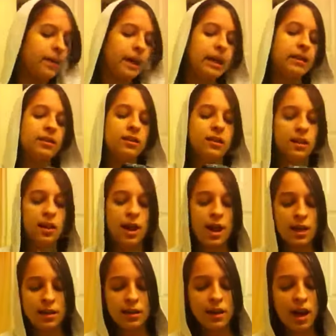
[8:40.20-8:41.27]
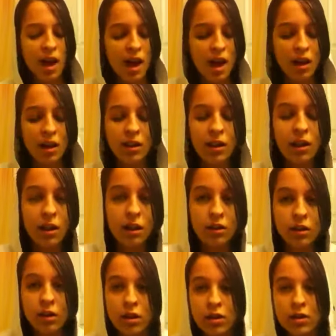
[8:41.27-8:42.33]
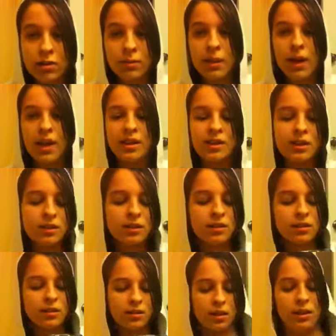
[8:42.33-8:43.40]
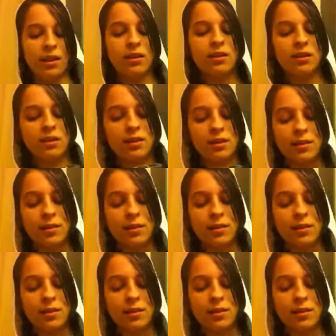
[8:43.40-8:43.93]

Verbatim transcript: Is your cat an uh, adult man? Yes.